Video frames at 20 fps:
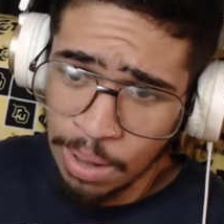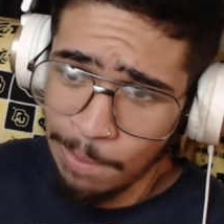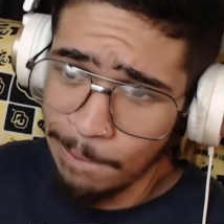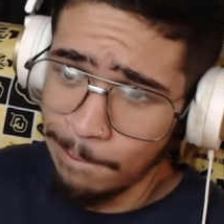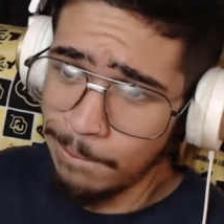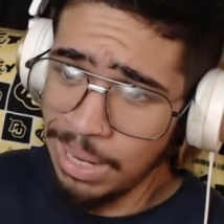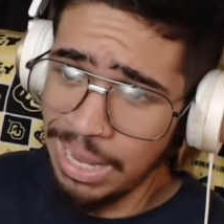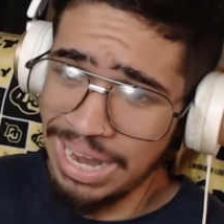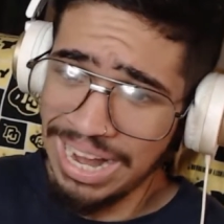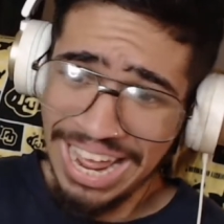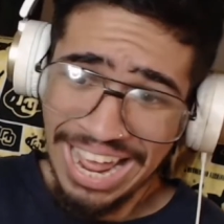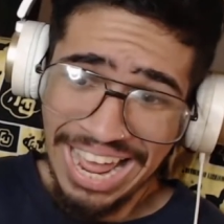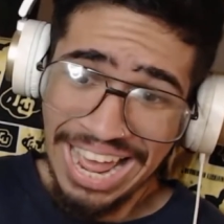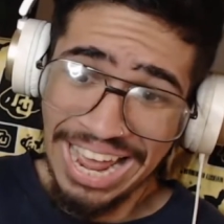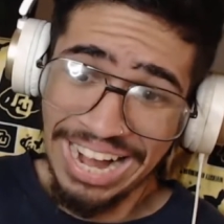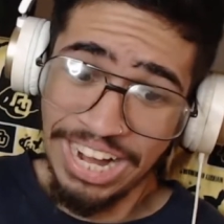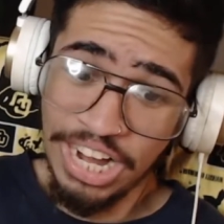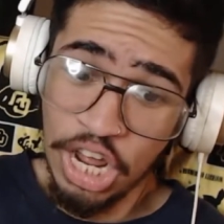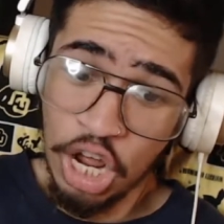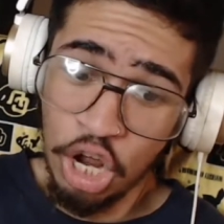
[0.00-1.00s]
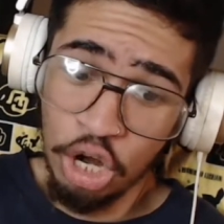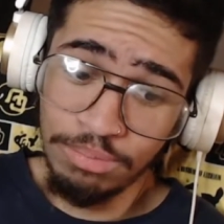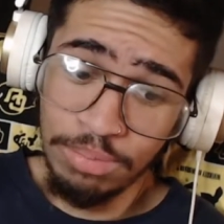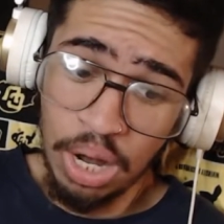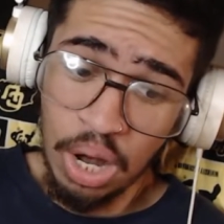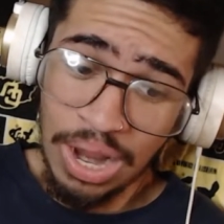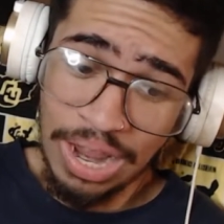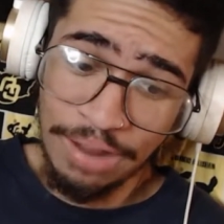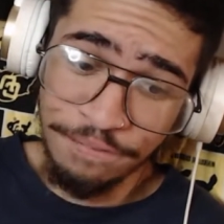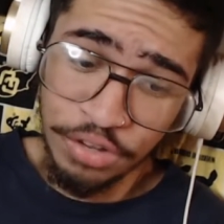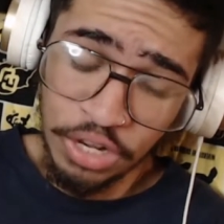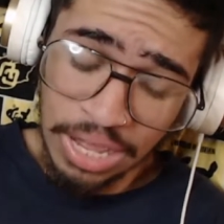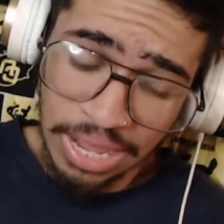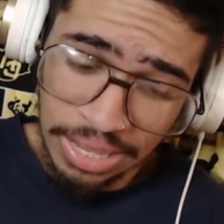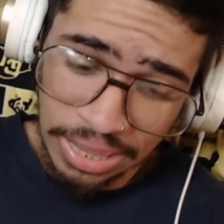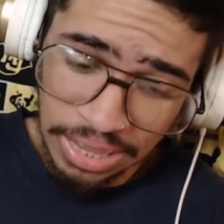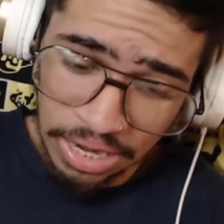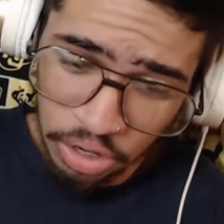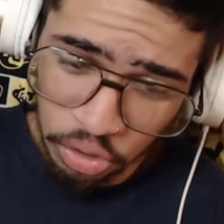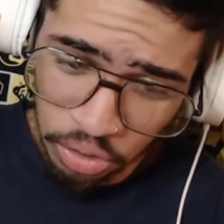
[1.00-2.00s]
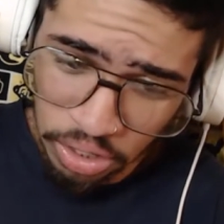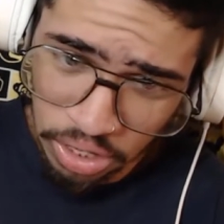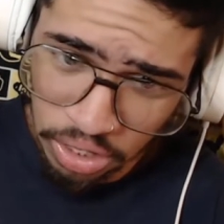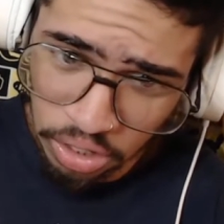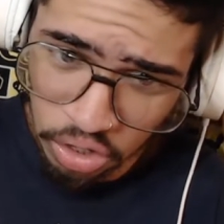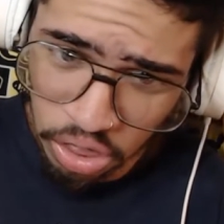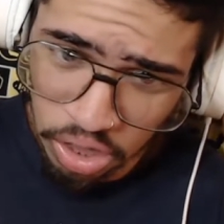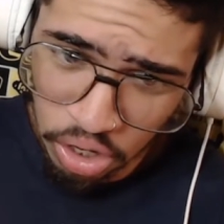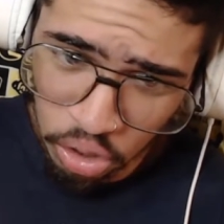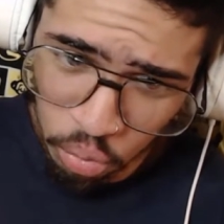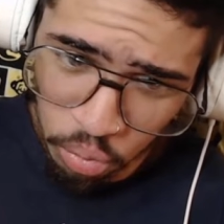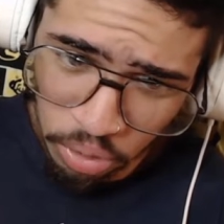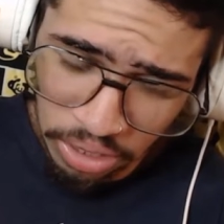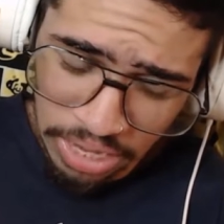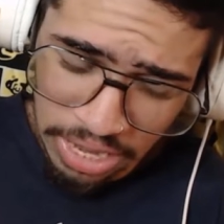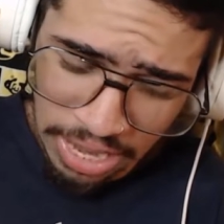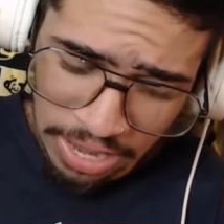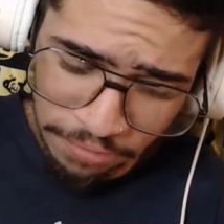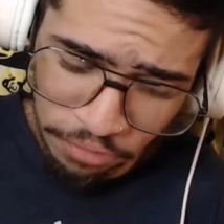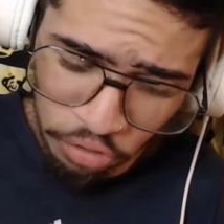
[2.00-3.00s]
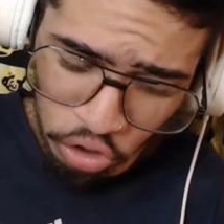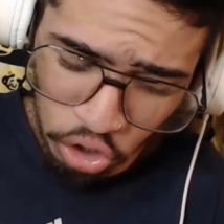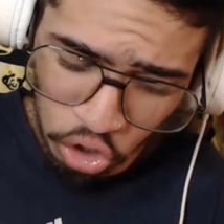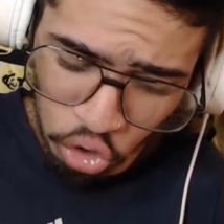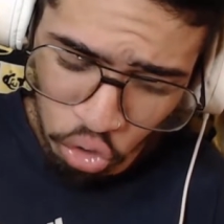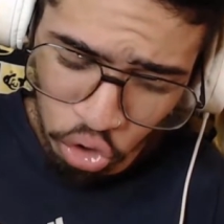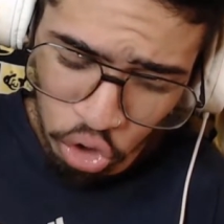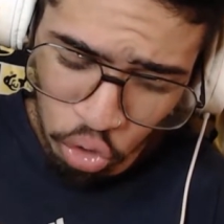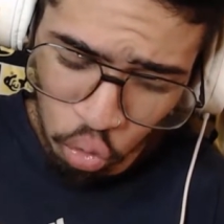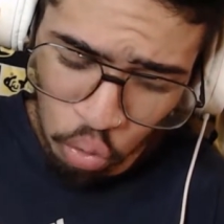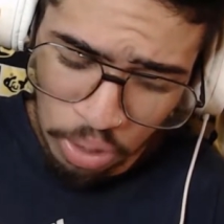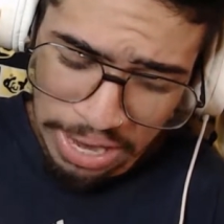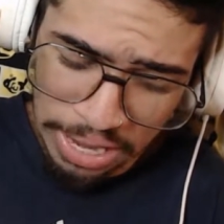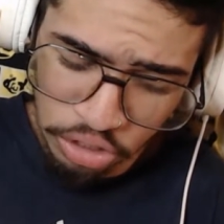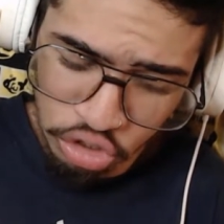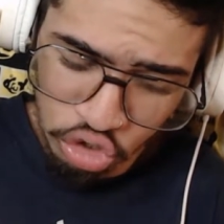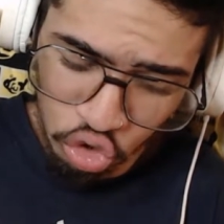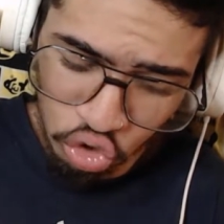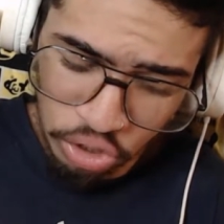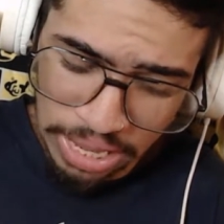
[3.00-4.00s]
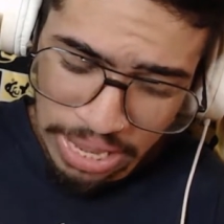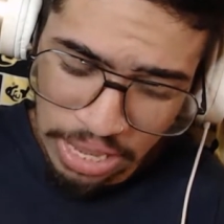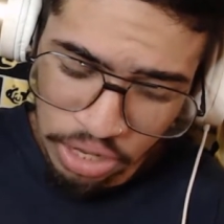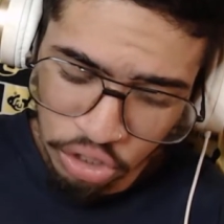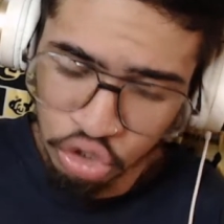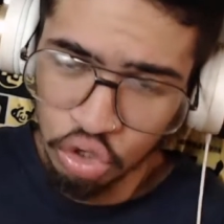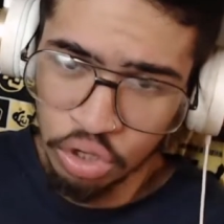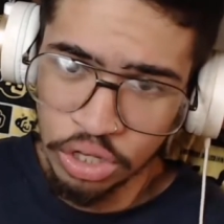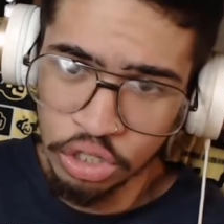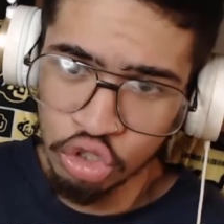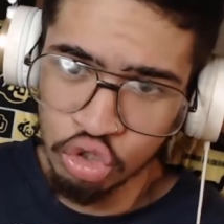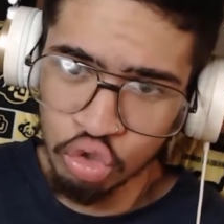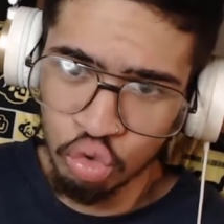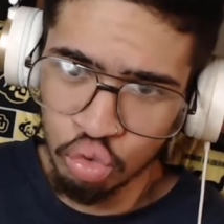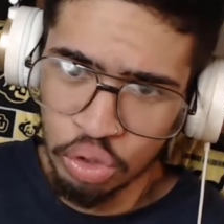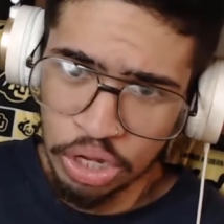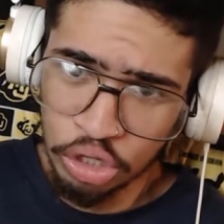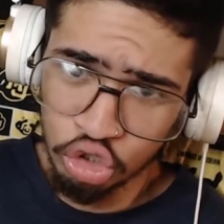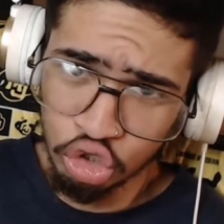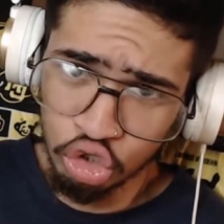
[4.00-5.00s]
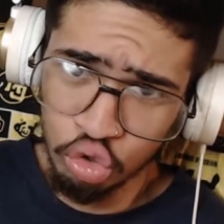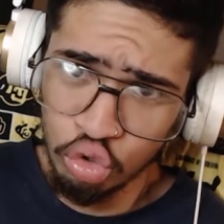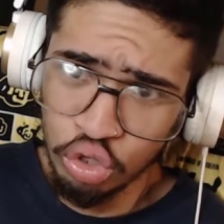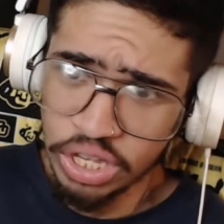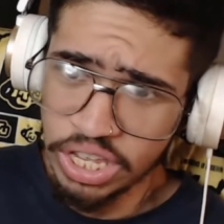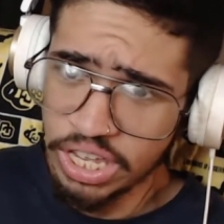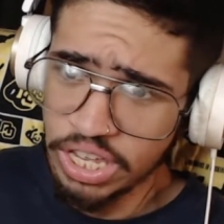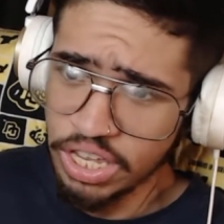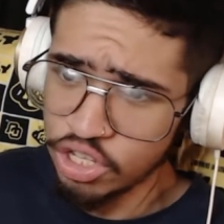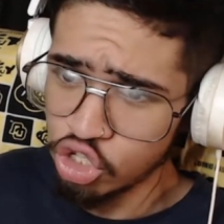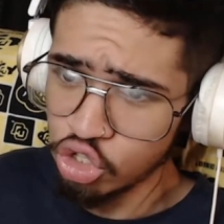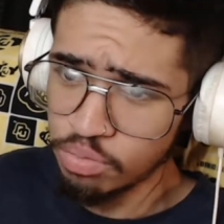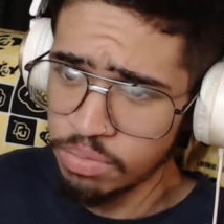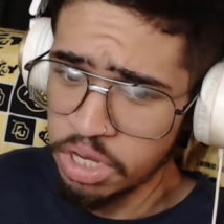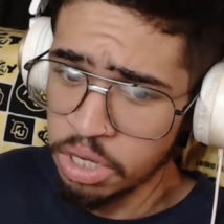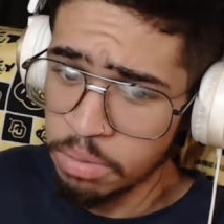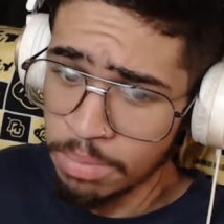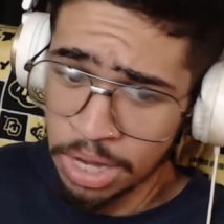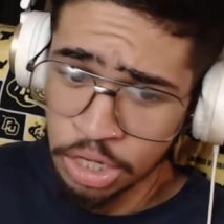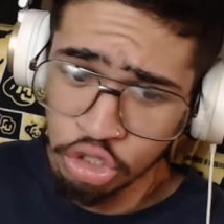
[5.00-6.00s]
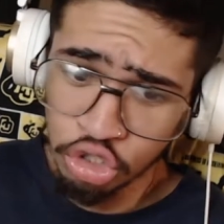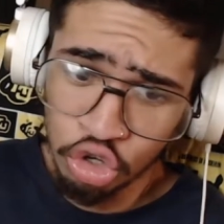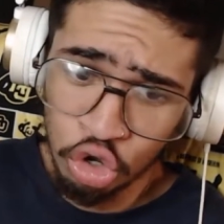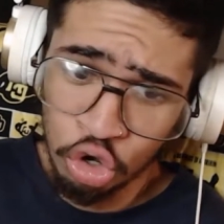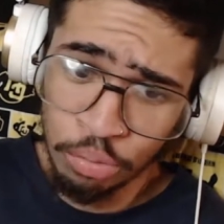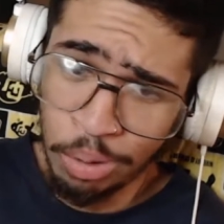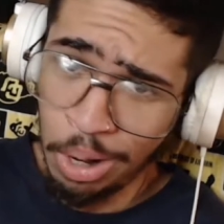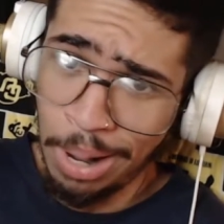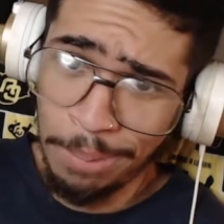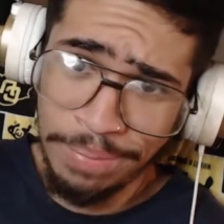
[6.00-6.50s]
But I don't know, bro. I feel like they don't really have a little the razzle dazzle that truly hits me in my soul, bro.